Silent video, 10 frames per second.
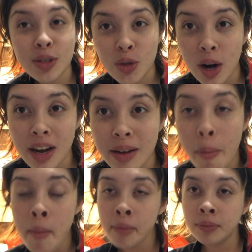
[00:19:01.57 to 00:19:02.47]
try it?
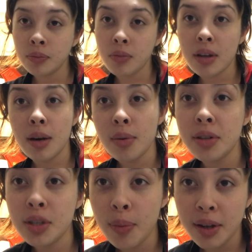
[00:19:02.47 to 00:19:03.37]
And I'm gonna
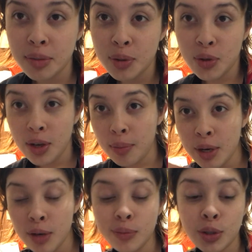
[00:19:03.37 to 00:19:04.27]
tell my husband to come
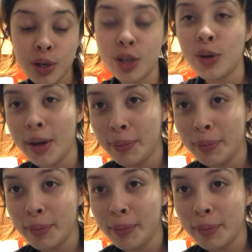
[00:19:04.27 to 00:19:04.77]
here so he can try